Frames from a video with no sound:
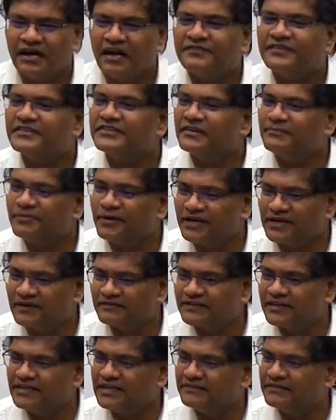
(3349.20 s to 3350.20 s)
After some point
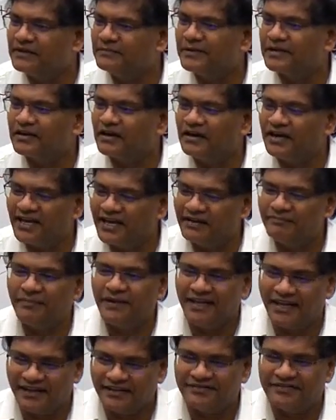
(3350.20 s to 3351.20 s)
of time, they will be called
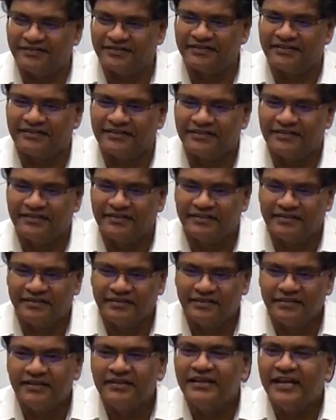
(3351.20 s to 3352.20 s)
NPAs.
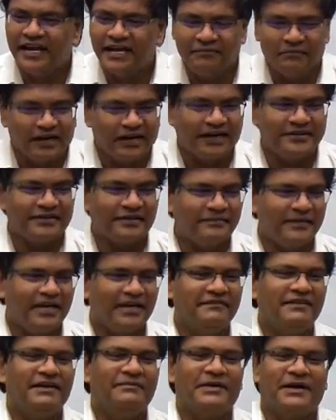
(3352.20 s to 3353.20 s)
And Mukesh
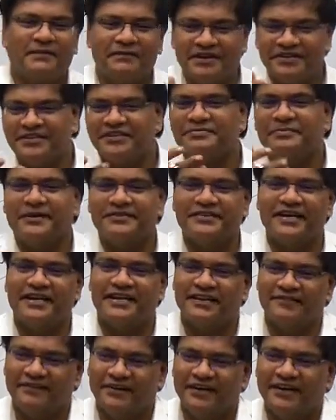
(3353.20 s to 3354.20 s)
Ambani will become richest person
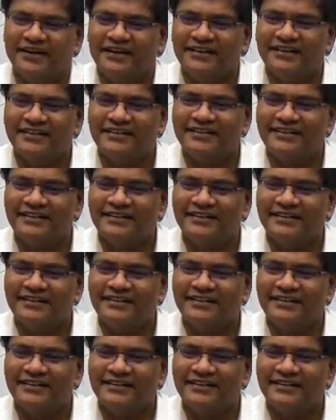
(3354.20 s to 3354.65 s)
in the world.